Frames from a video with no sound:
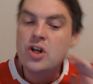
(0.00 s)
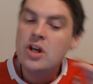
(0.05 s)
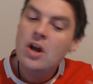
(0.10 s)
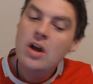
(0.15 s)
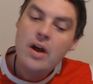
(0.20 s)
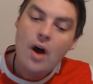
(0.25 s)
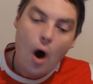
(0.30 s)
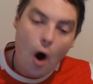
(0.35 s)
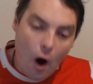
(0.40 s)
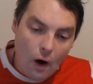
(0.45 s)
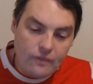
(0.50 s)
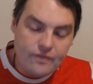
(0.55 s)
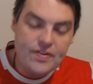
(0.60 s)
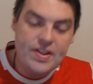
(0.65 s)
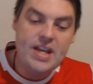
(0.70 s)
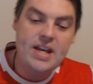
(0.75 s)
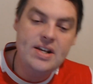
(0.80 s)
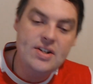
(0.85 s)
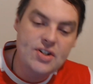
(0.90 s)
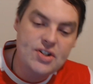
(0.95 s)
of the
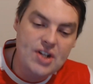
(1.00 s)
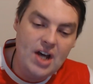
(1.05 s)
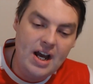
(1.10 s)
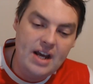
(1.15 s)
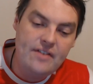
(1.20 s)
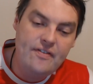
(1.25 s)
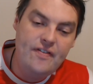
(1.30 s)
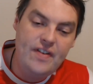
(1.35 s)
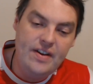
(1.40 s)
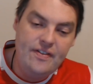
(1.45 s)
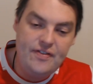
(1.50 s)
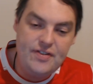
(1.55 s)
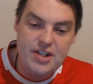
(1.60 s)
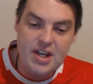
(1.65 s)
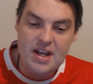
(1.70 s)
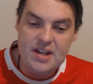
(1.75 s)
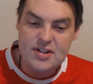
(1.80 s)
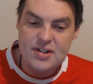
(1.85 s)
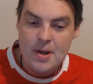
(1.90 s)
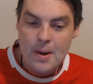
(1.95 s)
inside
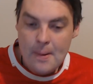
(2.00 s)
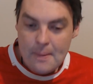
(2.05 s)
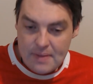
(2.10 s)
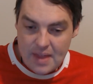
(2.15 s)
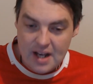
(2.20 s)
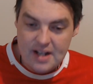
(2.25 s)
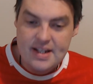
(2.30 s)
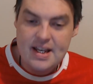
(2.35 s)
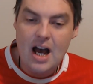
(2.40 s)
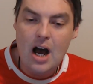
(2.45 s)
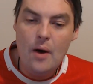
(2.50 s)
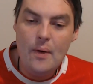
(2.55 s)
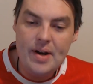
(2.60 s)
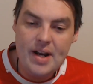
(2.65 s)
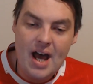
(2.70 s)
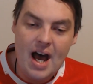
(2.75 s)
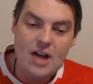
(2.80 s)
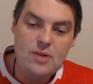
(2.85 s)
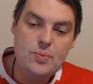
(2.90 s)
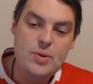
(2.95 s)
50s that Carlton
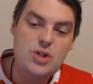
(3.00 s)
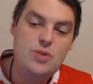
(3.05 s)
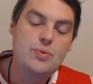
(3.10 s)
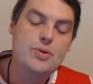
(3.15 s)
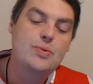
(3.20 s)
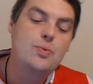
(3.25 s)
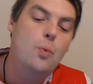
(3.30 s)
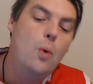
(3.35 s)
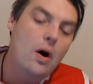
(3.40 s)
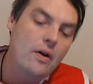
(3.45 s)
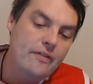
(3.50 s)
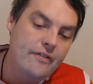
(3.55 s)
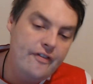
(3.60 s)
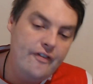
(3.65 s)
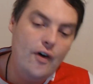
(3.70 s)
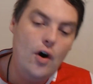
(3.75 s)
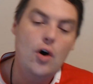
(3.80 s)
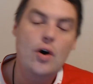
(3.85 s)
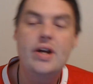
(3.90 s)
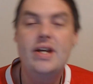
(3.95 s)
had, which was
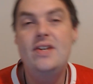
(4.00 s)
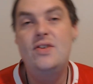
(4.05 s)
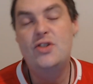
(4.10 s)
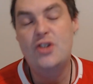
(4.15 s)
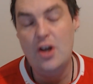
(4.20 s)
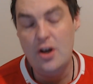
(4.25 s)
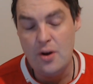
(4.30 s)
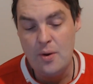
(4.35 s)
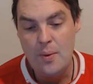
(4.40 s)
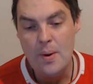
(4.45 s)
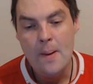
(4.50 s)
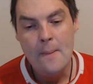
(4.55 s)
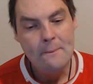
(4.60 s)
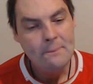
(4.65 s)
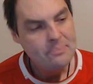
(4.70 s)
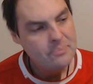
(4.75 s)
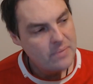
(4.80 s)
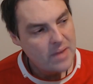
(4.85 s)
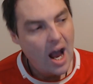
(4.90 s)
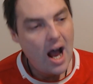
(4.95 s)
142,
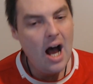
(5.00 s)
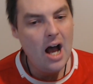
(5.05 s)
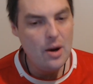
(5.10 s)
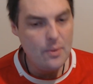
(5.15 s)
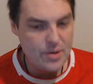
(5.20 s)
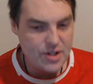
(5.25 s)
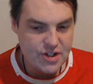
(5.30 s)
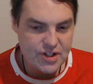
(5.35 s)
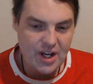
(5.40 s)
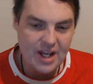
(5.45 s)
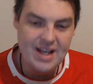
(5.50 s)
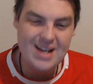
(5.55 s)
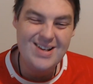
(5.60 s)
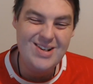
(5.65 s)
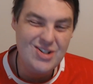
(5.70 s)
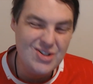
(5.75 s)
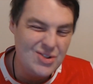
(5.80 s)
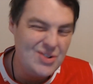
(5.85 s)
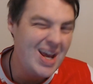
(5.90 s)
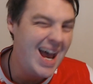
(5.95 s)
I would say a
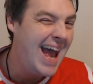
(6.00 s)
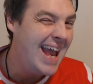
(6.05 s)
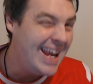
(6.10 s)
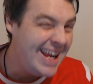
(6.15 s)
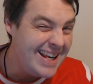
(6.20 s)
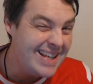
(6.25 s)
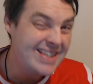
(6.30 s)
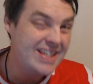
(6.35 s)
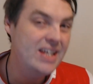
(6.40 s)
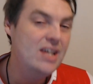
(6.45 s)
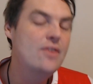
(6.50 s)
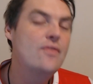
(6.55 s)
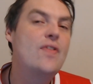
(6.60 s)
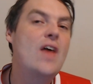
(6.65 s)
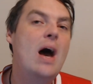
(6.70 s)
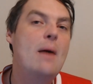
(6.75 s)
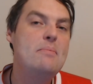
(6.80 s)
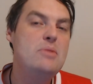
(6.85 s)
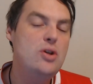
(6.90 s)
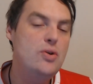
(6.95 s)
good 80 of
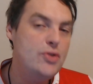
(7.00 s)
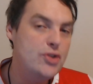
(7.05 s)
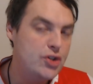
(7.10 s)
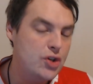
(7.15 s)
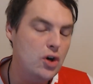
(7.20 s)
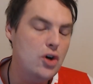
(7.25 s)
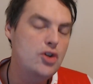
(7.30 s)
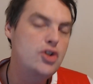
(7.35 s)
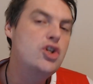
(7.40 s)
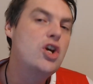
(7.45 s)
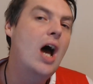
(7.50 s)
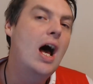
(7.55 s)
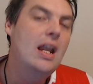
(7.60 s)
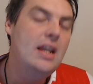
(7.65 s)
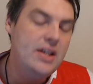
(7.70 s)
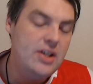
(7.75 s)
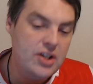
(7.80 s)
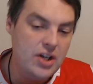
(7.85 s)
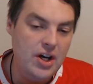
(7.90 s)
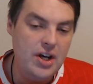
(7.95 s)
them you saw Charlie
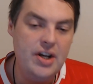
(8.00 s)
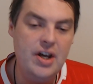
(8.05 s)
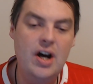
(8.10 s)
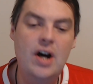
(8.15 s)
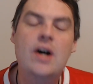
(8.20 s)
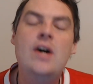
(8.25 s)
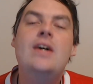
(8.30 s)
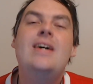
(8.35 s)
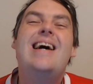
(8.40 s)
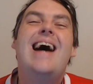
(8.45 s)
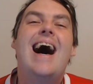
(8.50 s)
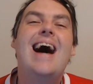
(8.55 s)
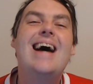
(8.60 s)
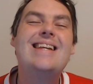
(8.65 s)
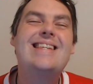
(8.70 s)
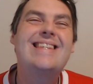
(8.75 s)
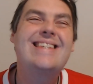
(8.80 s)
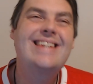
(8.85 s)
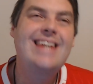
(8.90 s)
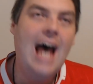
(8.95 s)
Curnow
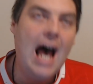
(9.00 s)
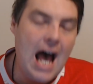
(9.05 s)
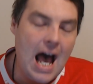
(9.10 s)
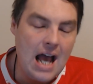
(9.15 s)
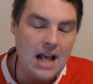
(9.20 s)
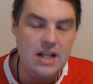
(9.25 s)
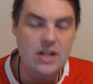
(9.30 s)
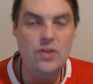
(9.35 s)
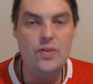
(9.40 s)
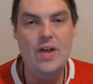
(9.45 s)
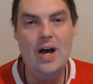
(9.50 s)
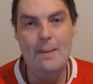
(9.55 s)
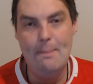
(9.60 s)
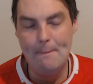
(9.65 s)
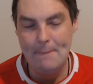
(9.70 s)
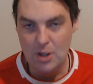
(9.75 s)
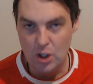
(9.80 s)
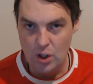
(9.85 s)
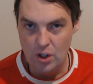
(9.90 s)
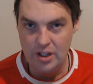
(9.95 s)
attack that
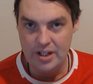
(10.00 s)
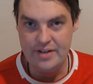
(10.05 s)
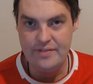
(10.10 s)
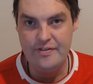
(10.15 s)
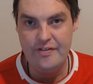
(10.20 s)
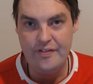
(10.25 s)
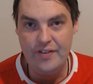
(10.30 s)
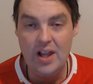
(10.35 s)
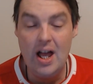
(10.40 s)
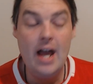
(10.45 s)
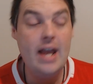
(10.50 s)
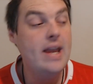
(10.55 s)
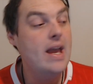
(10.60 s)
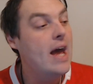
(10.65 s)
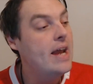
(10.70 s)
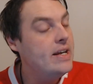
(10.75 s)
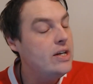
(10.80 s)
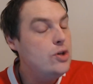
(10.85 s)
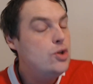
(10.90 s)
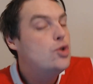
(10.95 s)
ball in flight, and
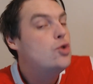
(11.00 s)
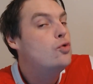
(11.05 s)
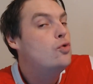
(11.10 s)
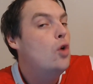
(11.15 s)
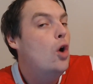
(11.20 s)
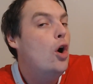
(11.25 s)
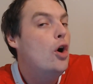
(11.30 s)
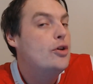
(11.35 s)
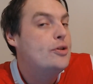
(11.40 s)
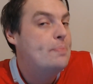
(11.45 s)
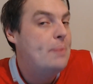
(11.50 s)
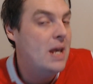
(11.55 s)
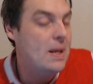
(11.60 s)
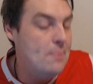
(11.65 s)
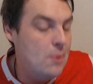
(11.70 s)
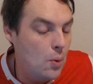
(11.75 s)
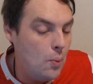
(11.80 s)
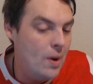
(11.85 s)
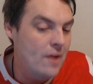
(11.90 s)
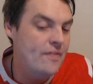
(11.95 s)
he draws people
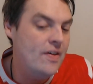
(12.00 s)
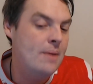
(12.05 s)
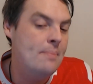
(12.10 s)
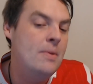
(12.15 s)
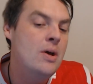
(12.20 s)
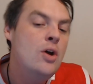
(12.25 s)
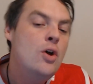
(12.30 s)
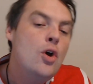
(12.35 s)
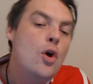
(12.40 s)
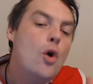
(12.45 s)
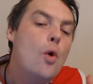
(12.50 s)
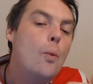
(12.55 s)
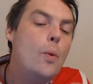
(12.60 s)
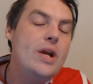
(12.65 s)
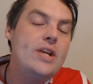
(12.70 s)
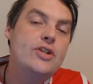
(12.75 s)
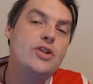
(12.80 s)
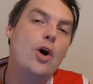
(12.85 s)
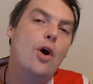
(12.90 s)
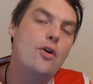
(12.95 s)
with him. We
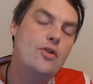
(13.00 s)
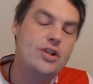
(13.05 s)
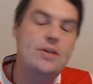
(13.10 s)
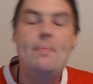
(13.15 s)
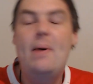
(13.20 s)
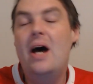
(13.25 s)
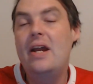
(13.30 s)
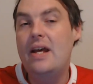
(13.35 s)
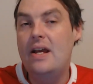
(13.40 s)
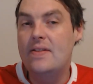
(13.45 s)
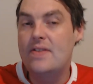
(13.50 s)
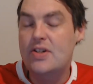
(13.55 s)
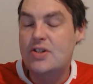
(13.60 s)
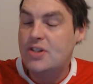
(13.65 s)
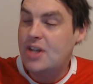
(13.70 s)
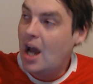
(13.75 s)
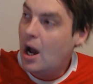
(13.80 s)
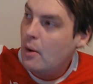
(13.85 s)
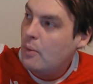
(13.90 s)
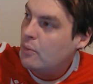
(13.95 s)
talked about it in the
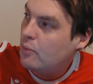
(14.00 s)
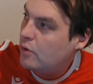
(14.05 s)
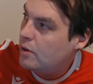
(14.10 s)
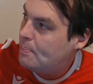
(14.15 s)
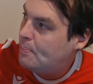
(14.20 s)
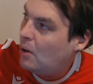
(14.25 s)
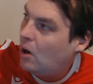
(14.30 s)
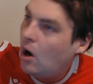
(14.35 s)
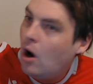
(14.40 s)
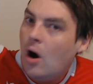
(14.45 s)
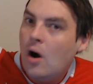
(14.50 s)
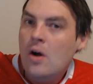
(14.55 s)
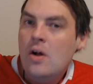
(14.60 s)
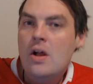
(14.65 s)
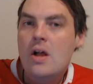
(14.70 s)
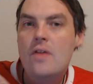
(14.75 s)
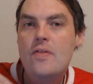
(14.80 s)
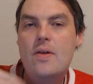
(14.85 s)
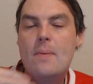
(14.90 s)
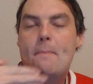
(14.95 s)
scouting report,
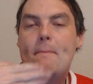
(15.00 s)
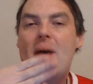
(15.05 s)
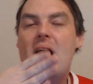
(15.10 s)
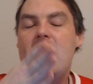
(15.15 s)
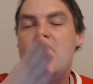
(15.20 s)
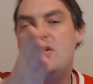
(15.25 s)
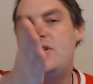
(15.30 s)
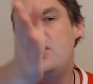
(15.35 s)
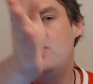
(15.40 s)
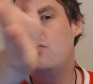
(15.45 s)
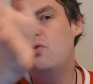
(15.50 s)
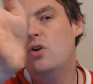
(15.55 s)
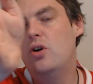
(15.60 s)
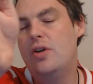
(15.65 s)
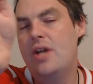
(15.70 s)
the mazy run